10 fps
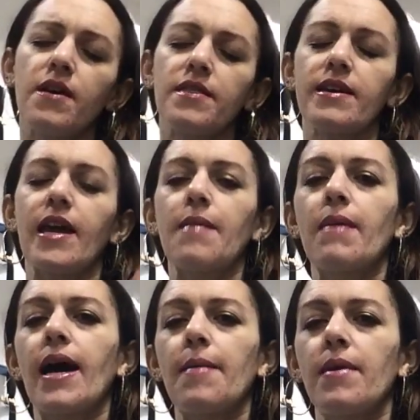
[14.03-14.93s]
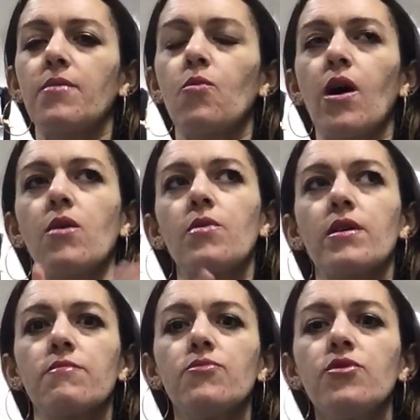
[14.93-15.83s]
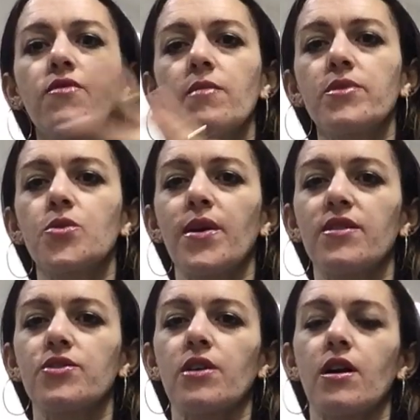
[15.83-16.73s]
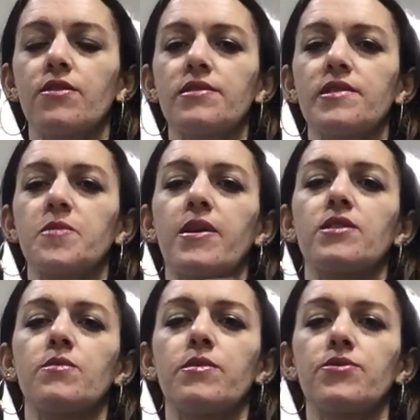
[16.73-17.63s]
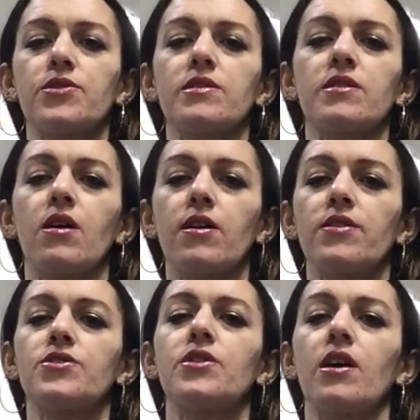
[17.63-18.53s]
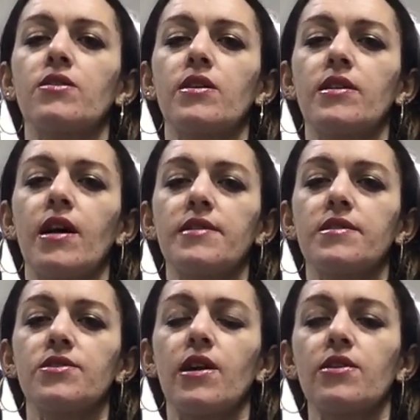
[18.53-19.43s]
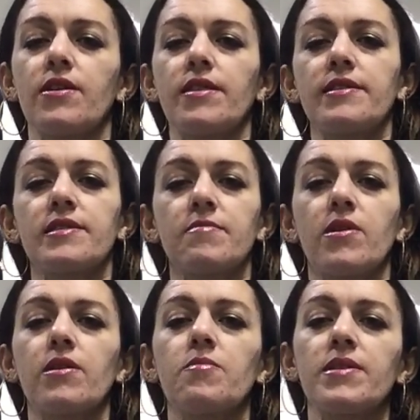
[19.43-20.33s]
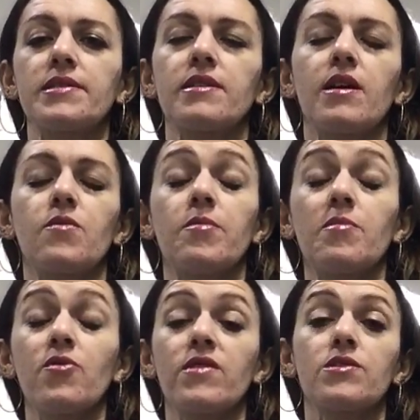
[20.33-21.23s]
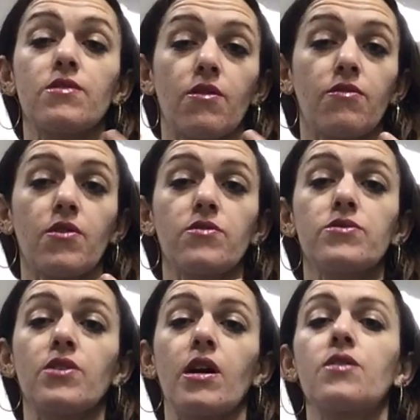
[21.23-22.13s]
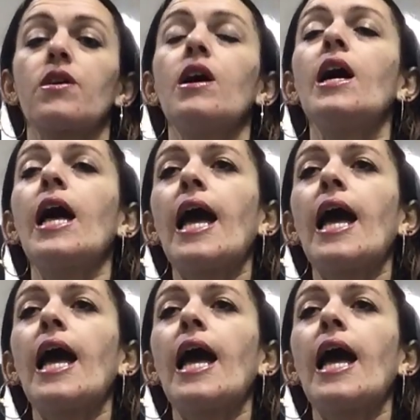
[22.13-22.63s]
thought that came up, and while we're moving between the chakras, especially we were just in the heart chakra, anahata chakra, and then tomorrow, please God, we'll be moving to the throat chakra.